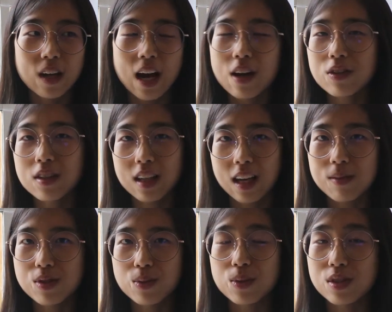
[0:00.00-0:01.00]
how you
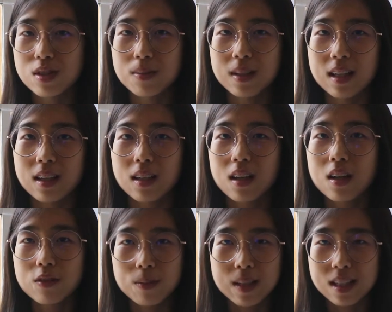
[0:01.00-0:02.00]
came to want to apply
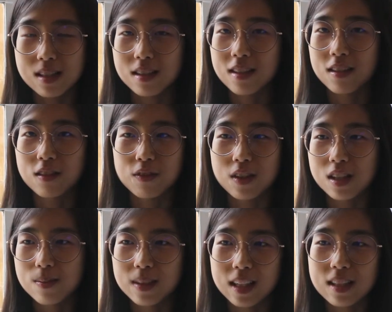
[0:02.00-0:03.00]
for medicine in the
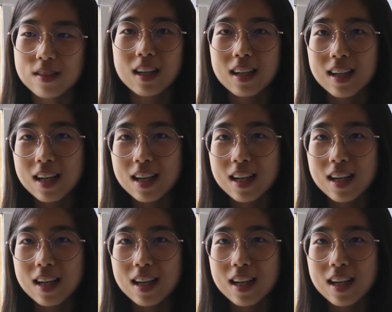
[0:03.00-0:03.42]
first place.